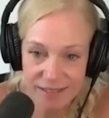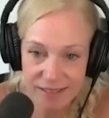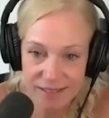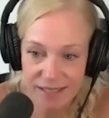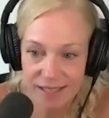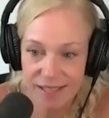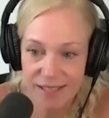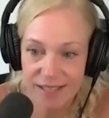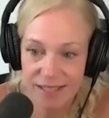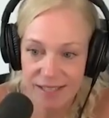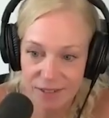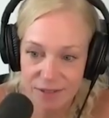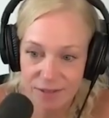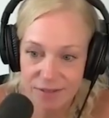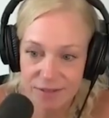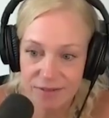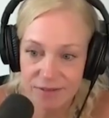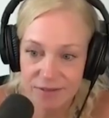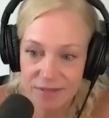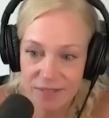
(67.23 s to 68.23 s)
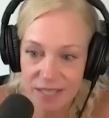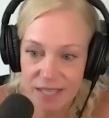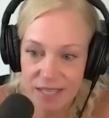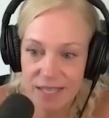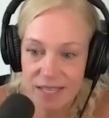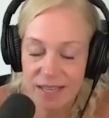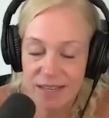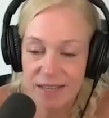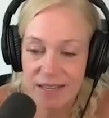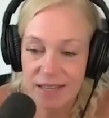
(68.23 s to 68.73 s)
Like you,
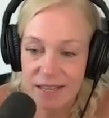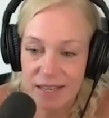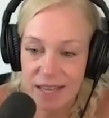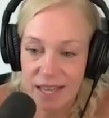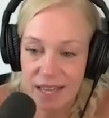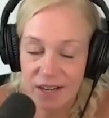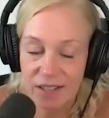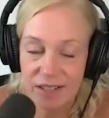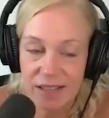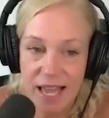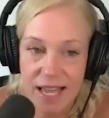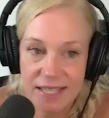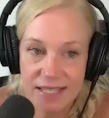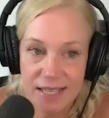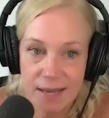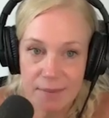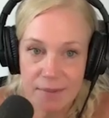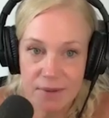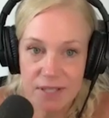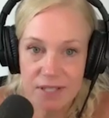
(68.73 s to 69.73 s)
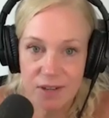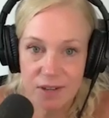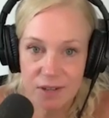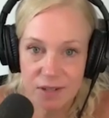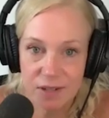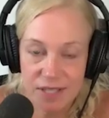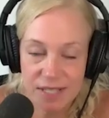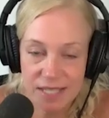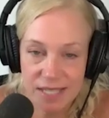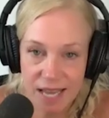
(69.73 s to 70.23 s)
in our last episode,
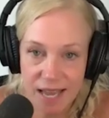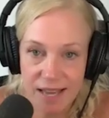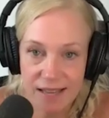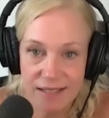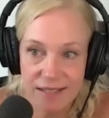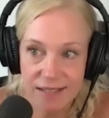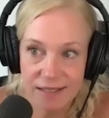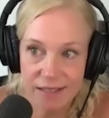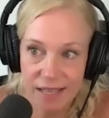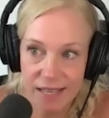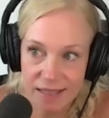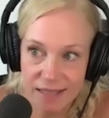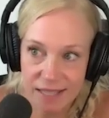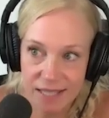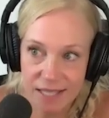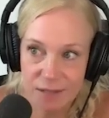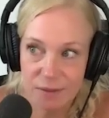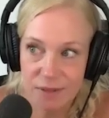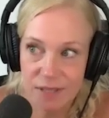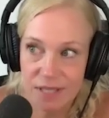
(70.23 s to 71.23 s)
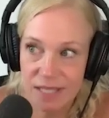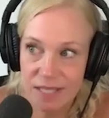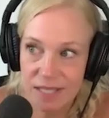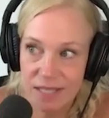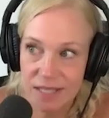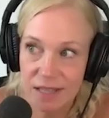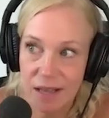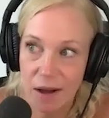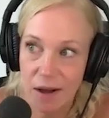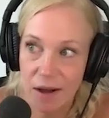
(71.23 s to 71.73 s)
you said like this
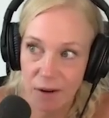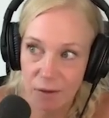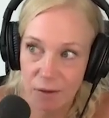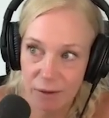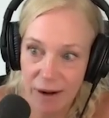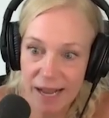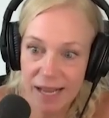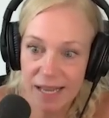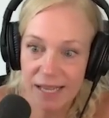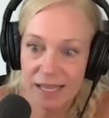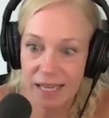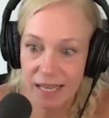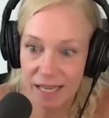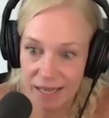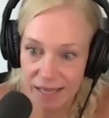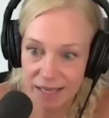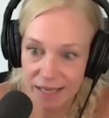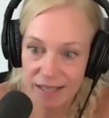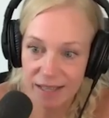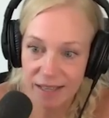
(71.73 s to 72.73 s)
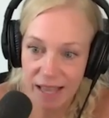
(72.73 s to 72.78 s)
was a reckoning,